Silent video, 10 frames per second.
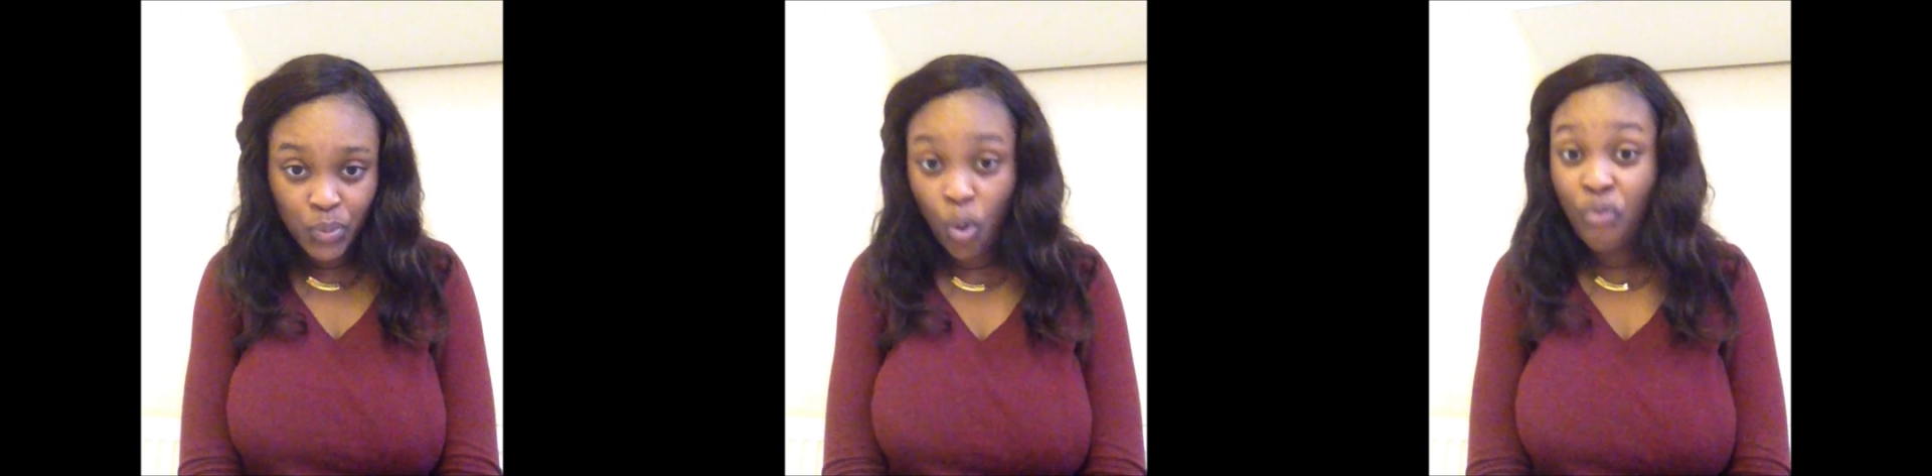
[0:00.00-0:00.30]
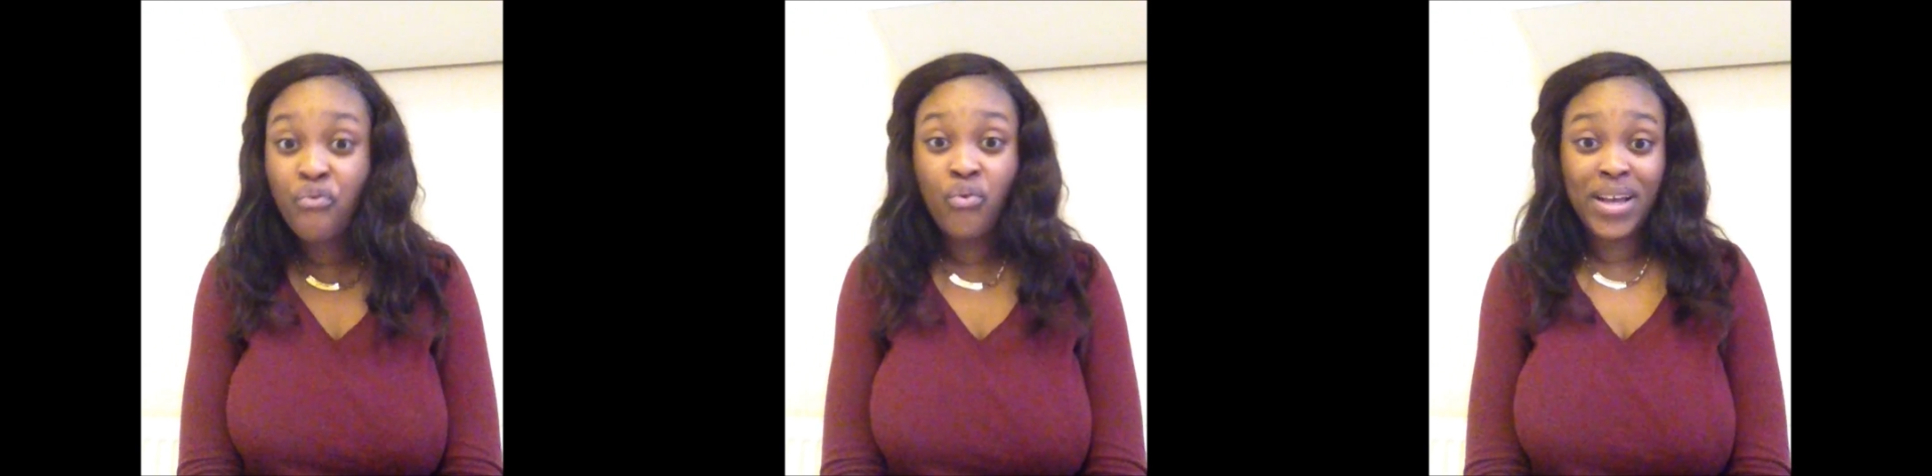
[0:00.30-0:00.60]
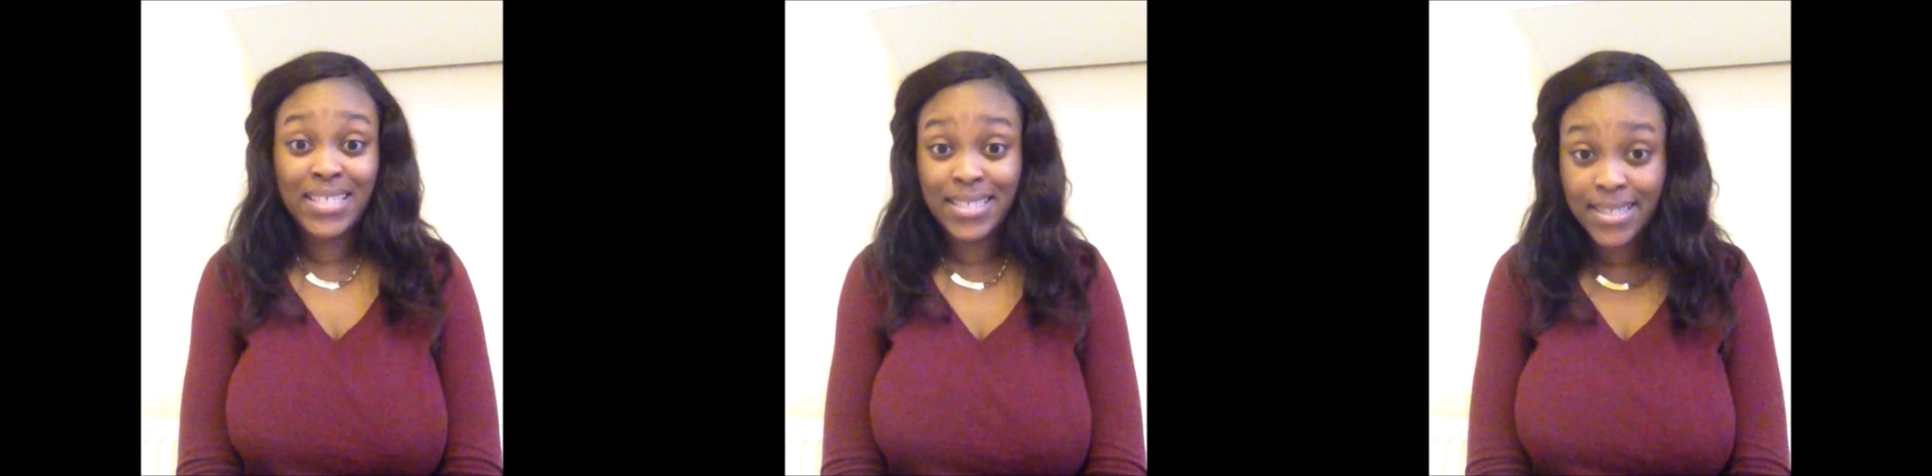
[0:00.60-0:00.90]
or
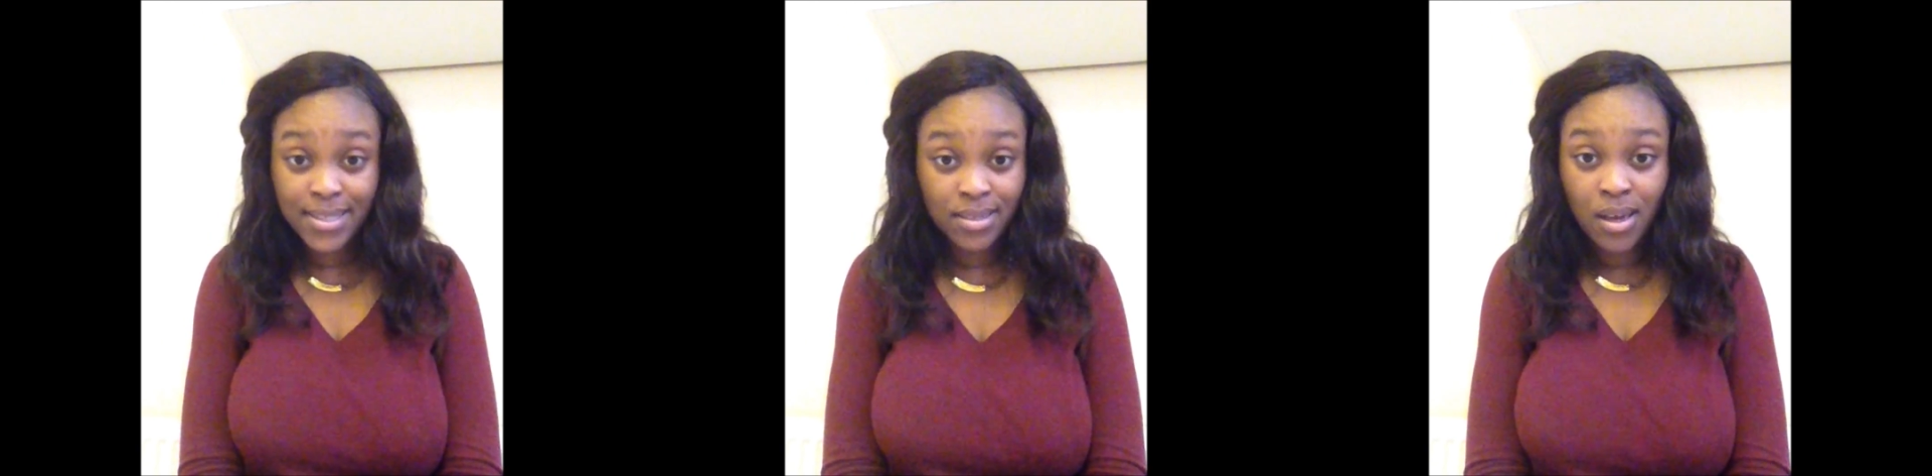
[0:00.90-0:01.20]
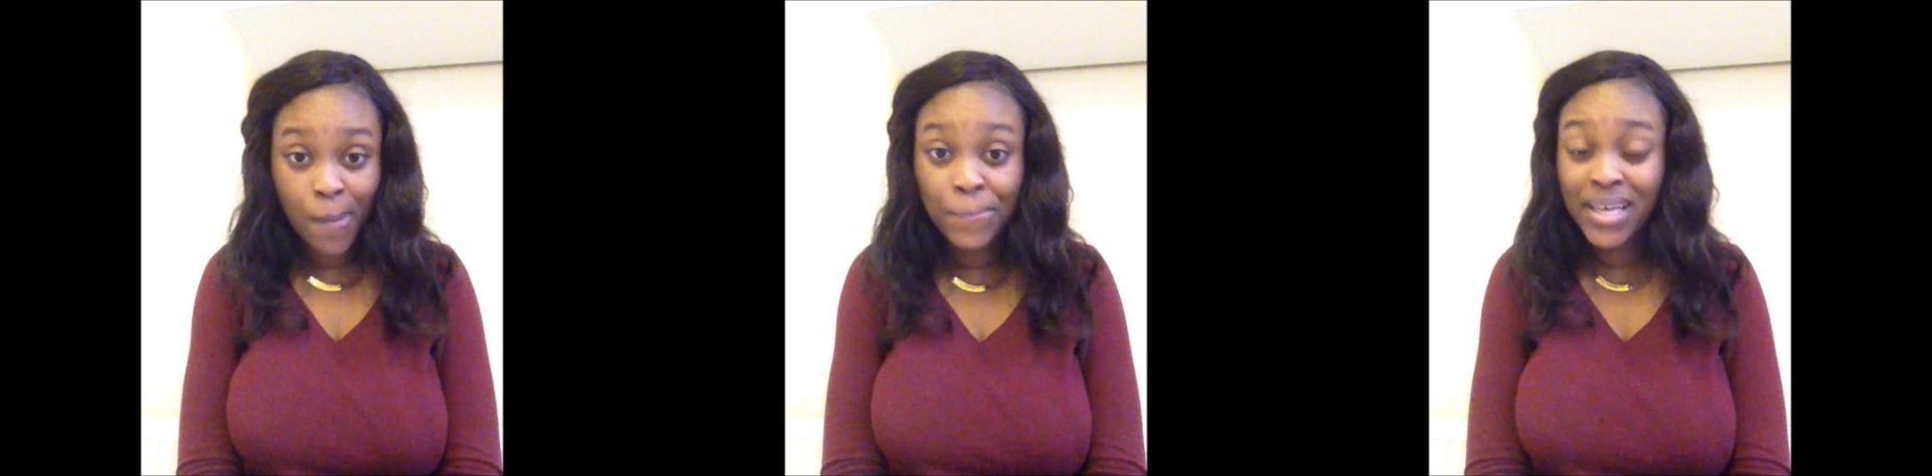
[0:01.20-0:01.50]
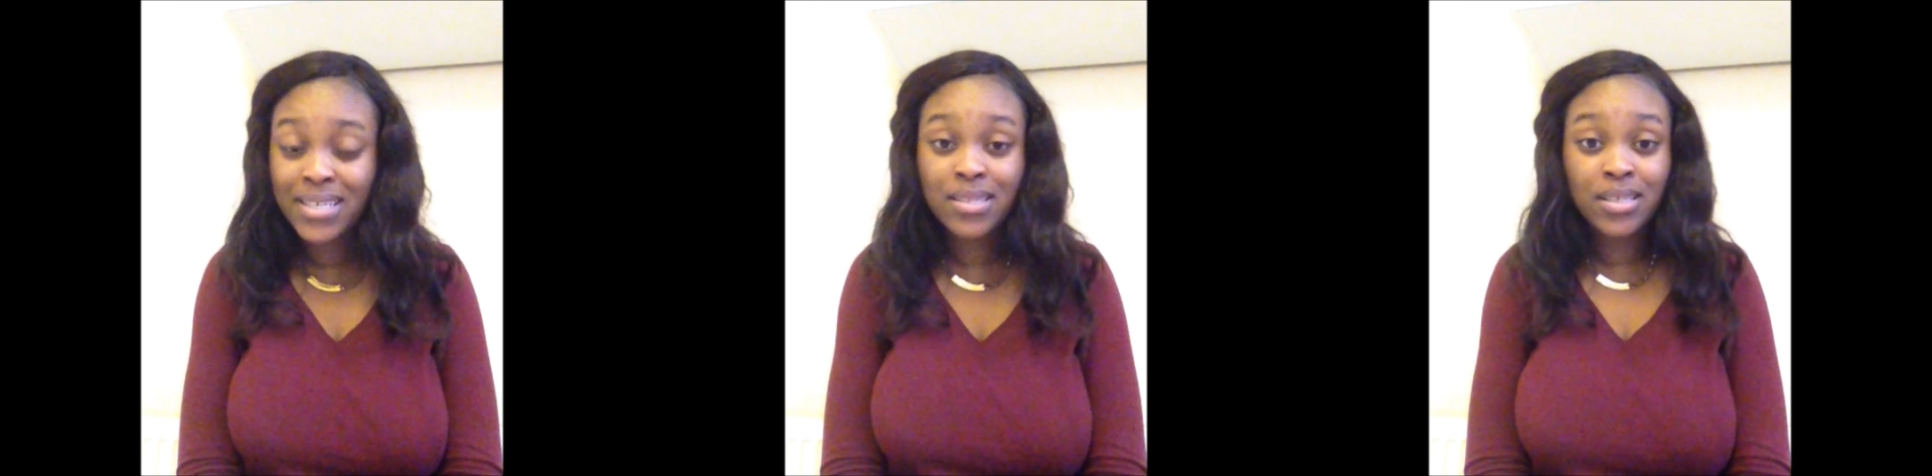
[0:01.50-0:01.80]
friends,
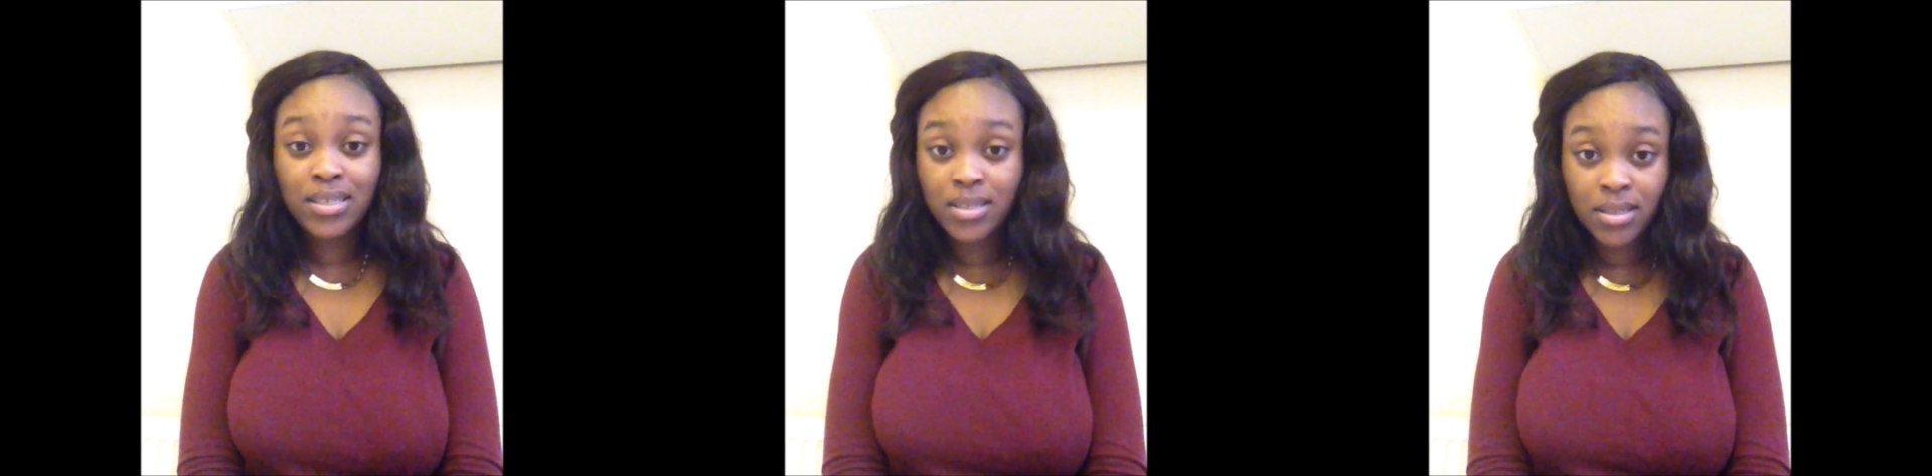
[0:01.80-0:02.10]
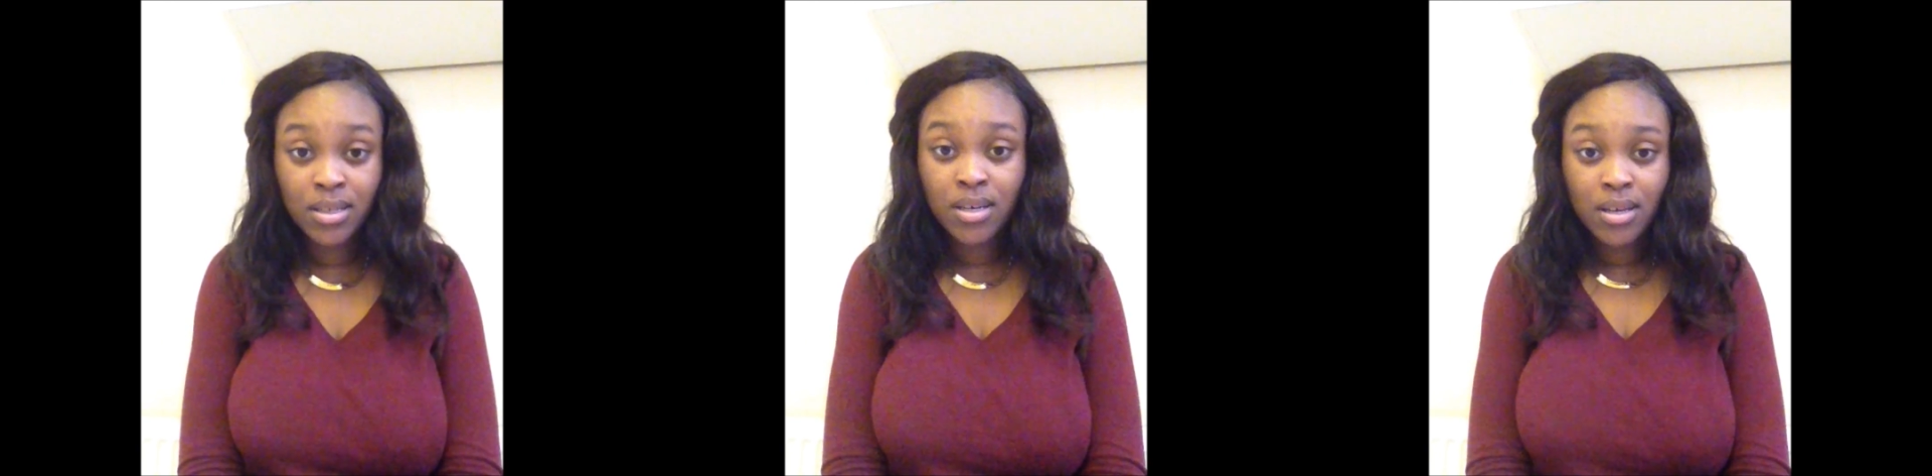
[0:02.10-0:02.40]
besties.